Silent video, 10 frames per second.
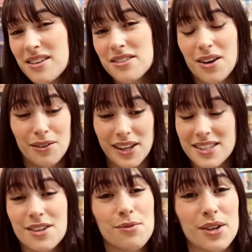So let's
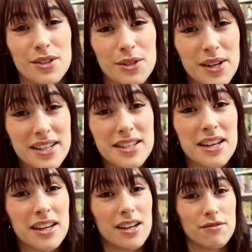see if we can do it.
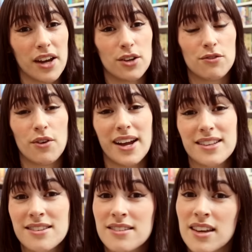Invite your
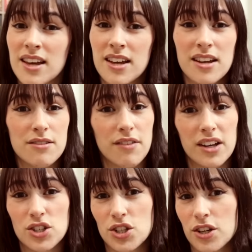friends,
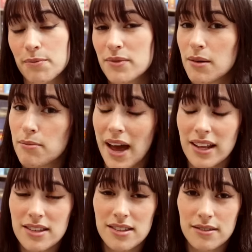invite your
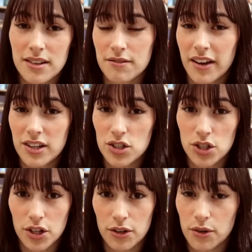pets, invite
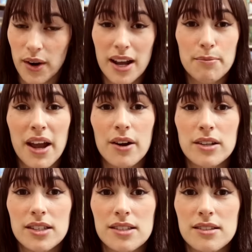your
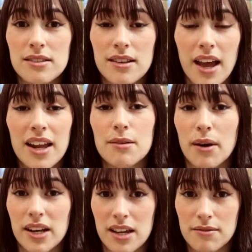grandparents,
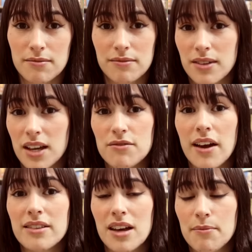anybody.
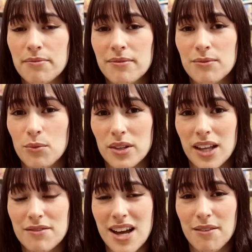Invite them. We'd
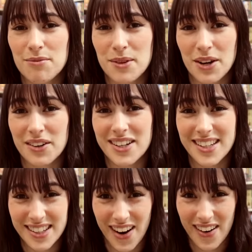love to have them here
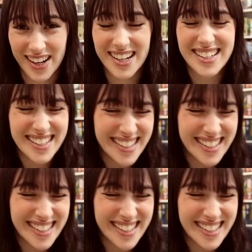in the garden.